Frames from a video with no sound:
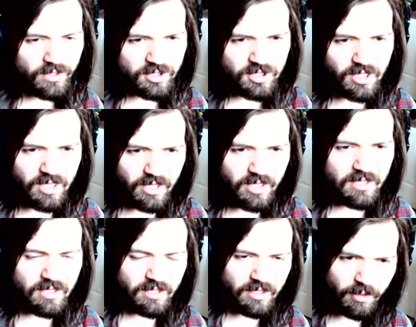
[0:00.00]
which
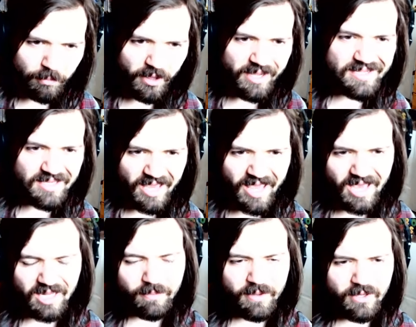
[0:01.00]
is a complaint I
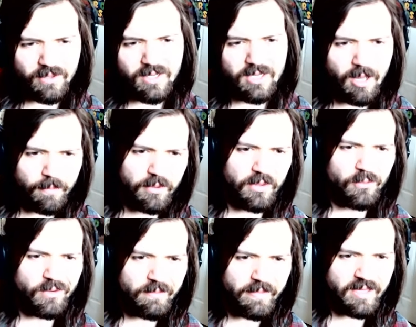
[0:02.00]
had about a couple of
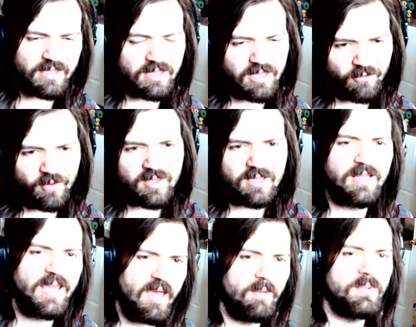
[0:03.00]
the remakes that they
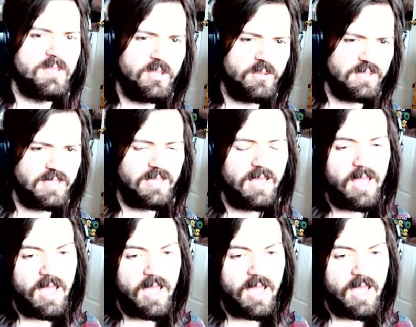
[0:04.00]
recently have been doing.